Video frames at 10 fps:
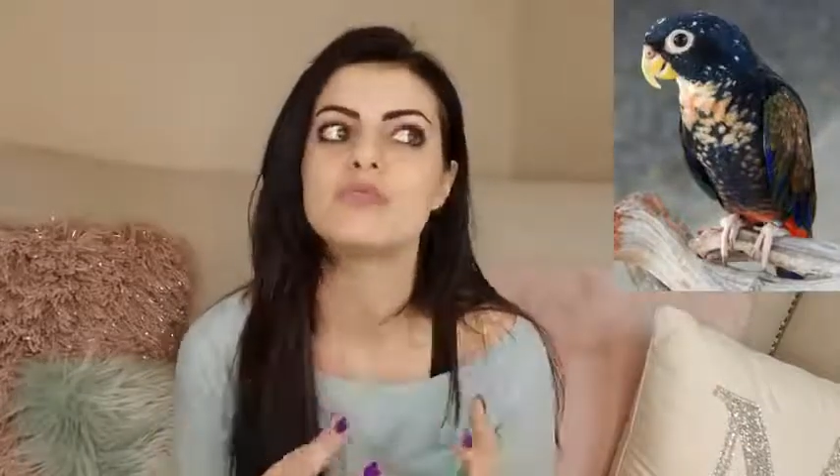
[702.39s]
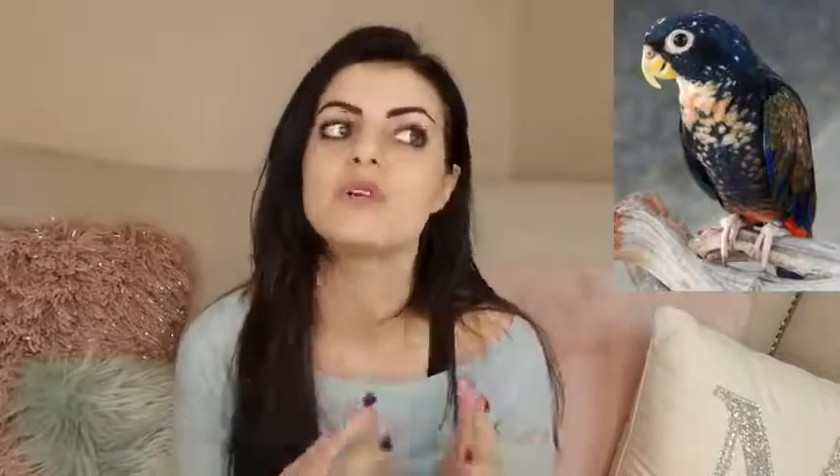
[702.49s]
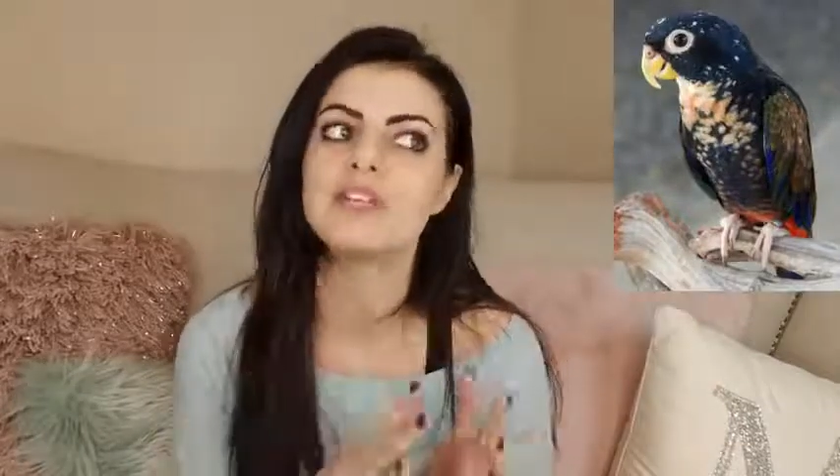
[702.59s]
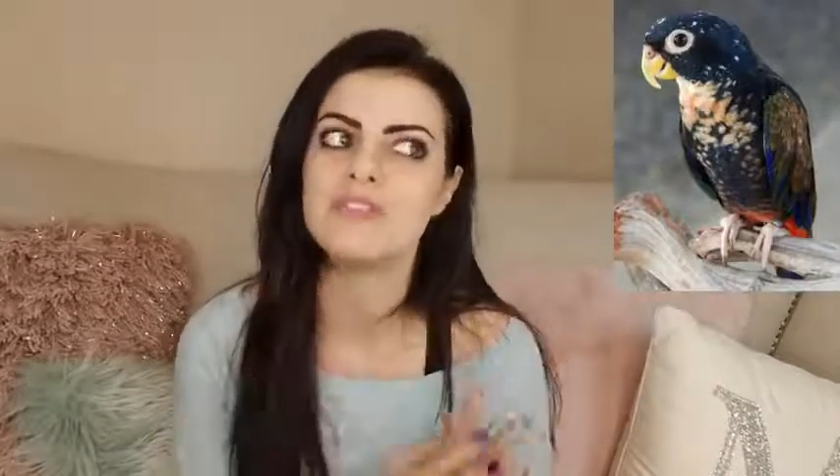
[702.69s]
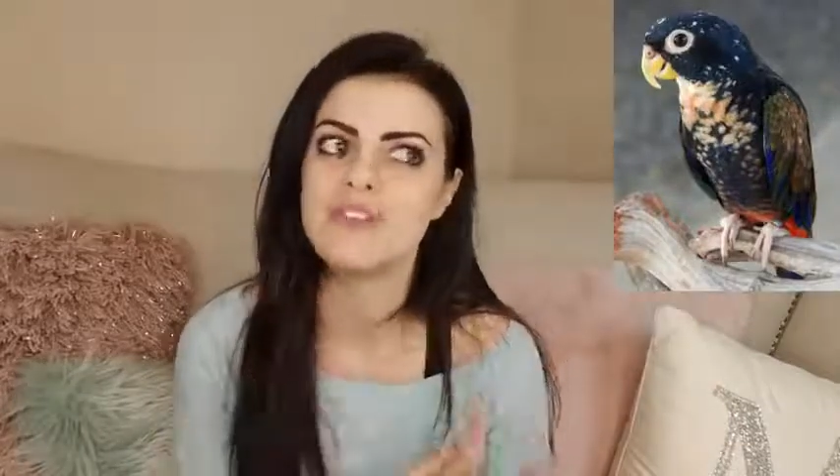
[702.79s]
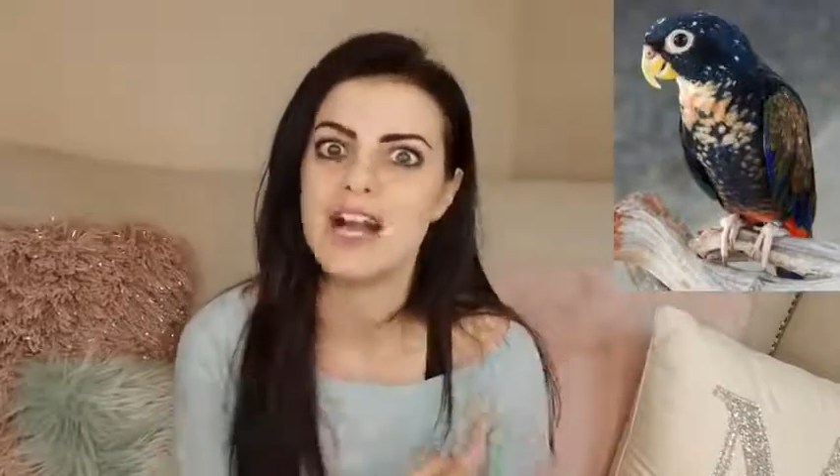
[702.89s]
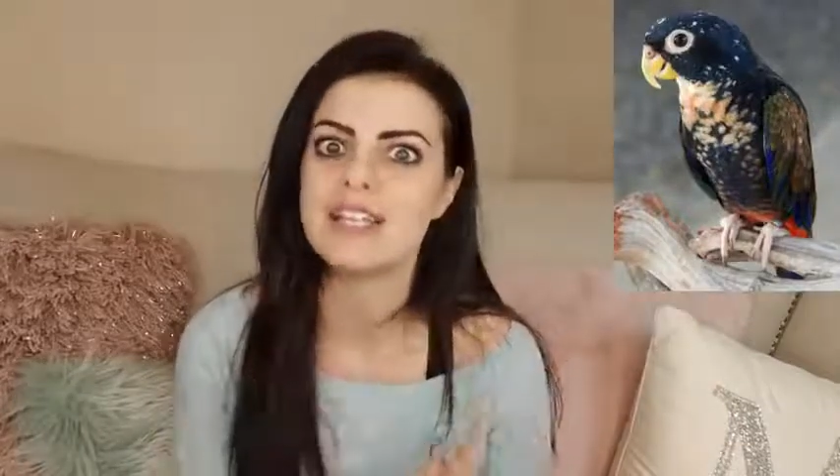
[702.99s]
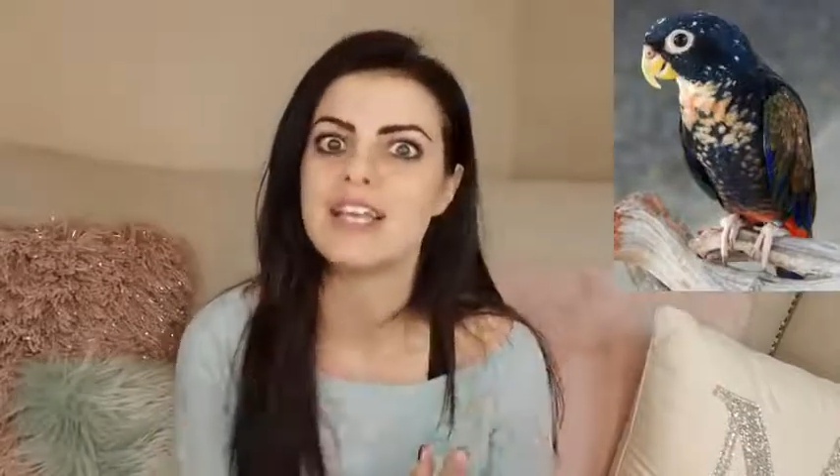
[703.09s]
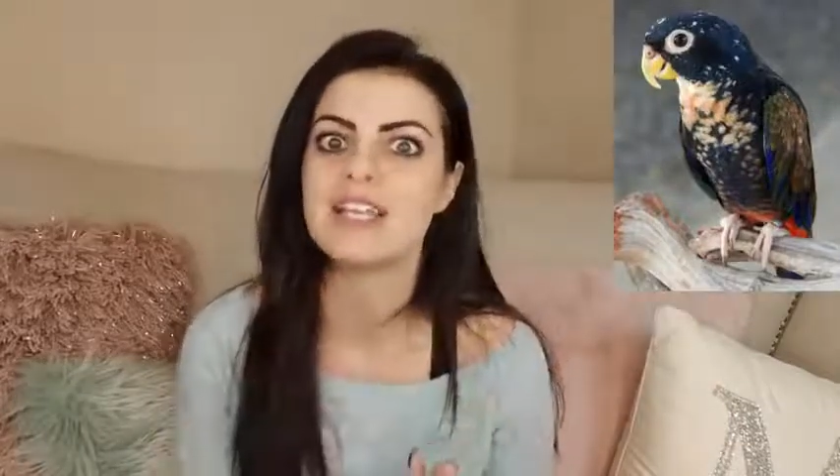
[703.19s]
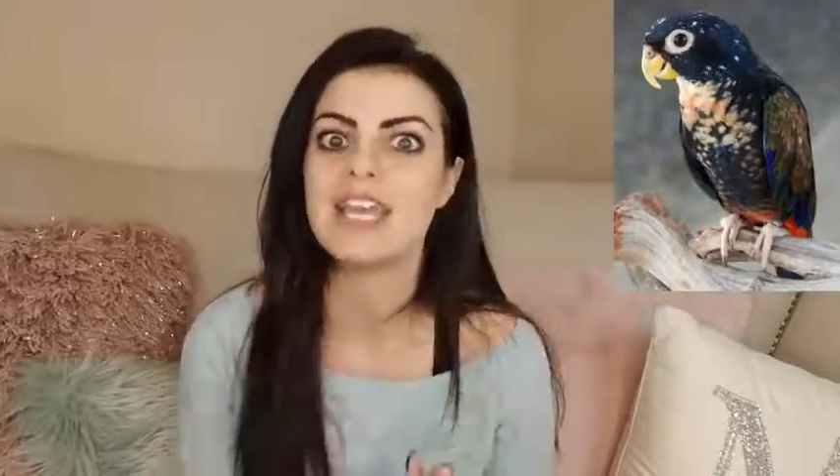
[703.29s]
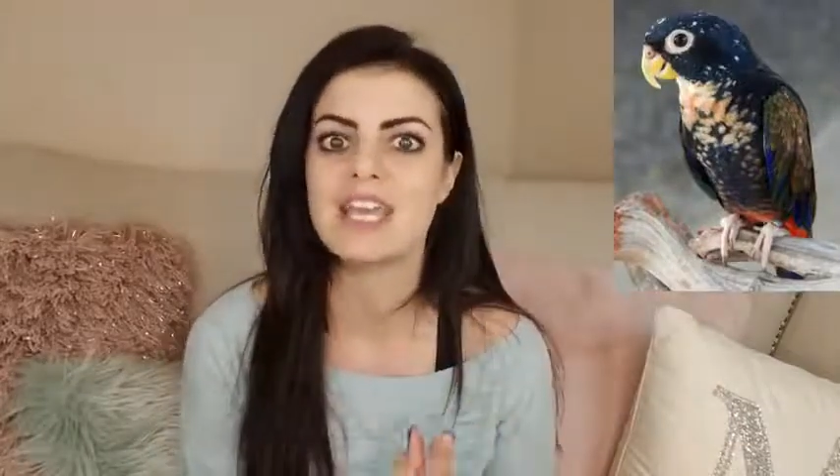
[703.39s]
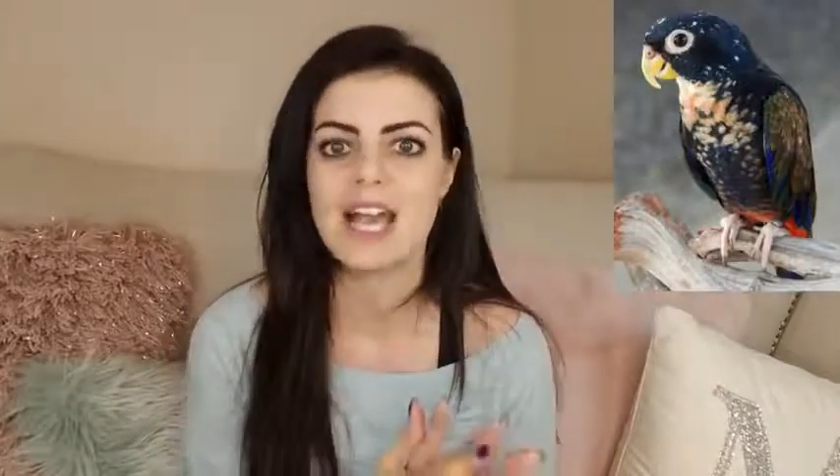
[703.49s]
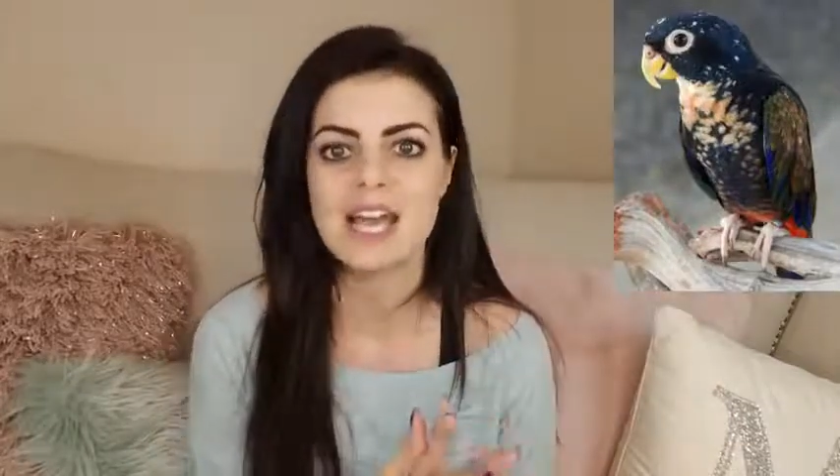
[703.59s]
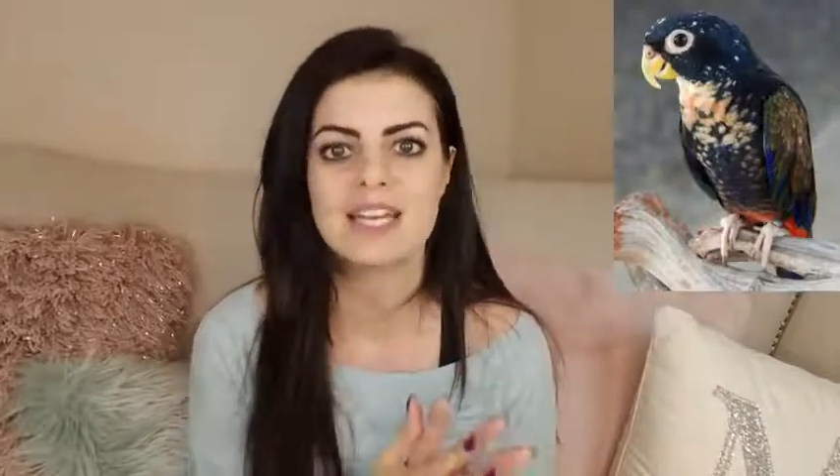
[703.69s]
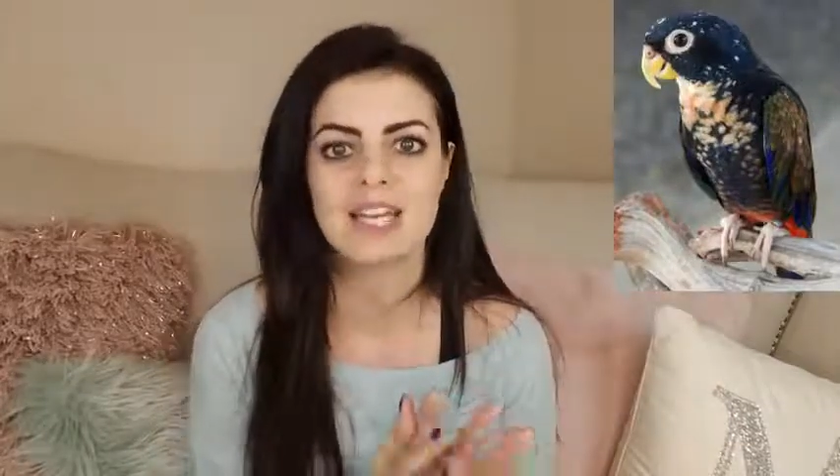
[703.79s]
you will find that they
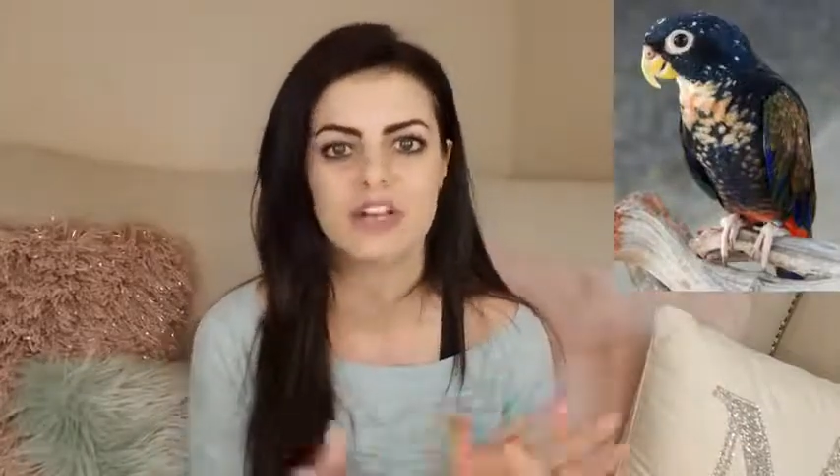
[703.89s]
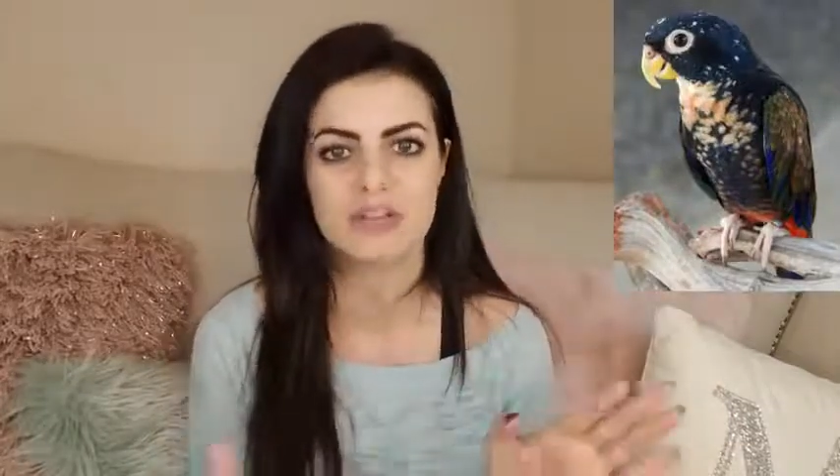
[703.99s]
can get